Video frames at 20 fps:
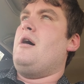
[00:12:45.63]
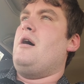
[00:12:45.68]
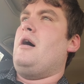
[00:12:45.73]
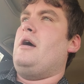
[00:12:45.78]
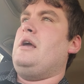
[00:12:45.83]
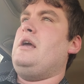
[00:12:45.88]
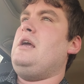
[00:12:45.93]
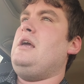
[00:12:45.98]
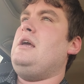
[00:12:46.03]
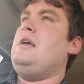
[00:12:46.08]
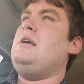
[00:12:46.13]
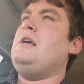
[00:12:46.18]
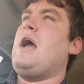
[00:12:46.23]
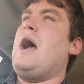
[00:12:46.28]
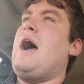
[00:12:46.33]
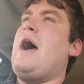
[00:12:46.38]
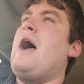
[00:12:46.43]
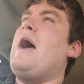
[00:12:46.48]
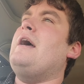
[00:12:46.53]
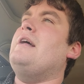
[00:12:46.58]
He
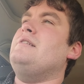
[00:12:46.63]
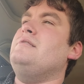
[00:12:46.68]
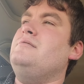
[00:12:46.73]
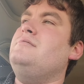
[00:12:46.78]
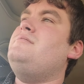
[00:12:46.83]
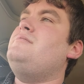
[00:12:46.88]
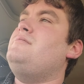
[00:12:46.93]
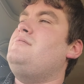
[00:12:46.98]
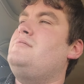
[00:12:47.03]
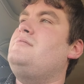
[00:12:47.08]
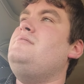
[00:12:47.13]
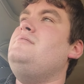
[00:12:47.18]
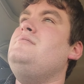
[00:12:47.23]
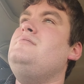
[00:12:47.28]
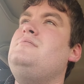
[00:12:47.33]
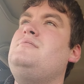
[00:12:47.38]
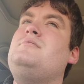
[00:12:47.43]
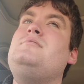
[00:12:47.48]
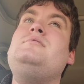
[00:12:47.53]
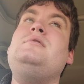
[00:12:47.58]
had
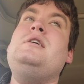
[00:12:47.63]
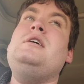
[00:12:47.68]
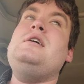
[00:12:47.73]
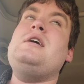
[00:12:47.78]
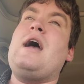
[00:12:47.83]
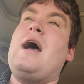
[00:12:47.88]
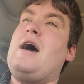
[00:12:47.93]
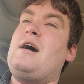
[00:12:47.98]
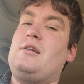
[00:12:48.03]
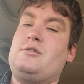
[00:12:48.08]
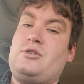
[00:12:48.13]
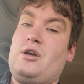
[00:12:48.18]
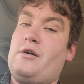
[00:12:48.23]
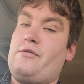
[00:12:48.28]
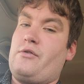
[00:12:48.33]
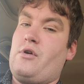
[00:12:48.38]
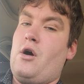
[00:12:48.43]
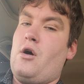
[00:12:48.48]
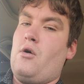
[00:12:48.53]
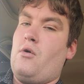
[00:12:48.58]
a
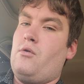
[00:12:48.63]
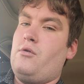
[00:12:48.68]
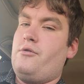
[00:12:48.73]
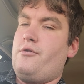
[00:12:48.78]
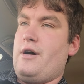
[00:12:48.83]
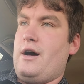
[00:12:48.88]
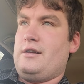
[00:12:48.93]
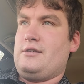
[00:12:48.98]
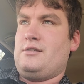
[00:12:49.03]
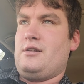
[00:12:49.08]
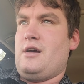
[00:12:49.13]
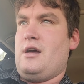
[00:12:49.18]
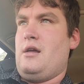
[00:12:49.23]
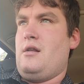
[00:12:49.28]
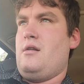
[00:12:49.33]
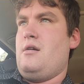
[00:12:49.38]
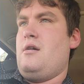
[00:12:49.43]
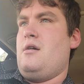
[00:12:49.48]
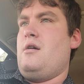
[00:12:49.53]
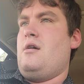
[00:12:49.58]
tough go last
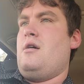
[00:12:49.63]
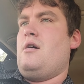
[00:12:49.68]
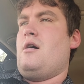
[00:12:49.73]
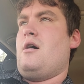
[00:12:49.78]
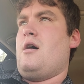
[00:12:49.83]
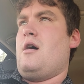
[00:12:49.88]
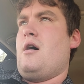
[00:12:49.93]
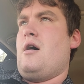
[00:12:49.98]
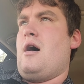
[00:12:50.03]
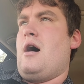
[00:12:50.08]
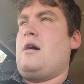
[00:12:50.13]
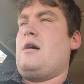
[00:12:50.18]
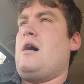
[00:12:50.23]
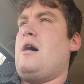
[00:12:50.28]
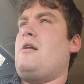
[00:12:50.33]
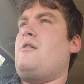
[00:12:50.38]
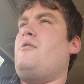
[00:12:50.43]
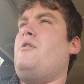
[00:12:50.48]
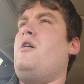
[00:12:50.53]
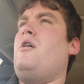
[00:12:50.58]
night. And
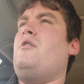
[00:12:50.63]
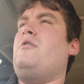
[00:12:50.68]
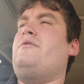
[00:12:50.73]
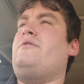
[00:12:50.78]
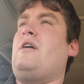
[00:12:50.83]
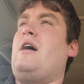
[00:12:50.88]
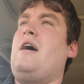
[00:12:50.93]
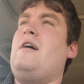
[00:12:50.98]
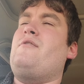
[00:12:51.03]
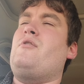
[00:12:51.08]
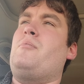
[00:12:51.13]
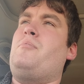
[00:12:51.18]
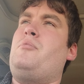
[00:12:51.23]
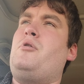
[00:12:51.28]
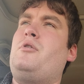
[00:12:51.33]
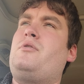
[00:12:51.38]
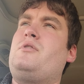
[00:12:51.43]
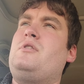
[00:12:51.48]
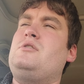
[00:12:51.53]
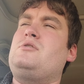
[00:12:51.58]
I don't know if I ever
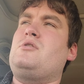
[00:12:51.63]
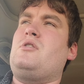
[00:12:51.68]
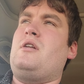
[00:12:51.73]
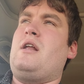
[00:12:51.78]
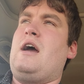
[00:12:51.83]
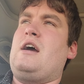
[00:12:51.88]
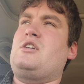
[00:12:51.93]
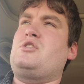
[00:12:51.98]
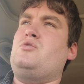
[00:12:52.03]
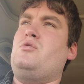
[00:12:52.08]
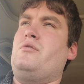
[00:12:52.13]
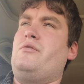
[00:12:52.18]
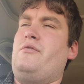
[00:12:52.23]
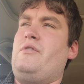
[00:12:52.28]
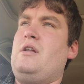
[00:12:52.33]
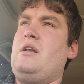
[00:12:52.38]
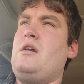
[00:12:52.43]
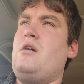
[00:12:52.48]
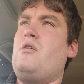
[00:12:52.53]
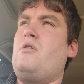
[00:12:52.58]
put this on actual
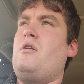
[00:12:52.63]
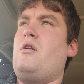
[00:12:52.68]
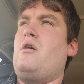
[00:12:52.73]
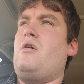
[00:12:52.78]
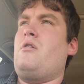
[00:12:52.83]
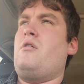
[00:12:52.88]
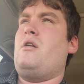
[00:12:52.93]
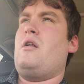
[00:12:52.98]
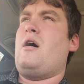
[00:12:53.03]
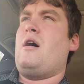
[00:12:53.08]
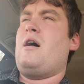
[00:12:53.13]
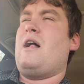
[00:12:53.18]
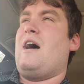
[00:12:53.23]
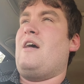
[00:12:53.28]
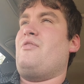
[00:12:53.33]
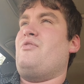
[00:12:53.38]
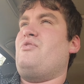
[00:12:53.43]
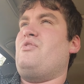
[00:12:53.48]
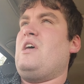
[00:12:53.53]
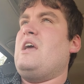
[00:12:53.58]
video or not.
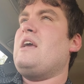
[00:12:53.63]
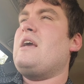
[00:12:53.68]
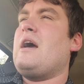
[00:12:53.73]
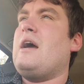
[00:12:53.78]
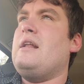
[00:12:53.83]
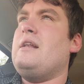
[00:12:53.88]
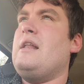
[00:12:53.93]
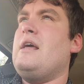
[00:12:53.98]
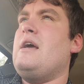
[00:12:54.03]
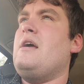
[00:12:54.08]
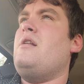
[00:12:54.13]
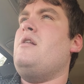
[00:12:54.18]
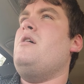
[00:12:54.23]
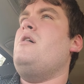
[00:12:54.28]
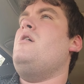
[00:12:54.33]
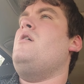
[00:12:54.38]
I think I did.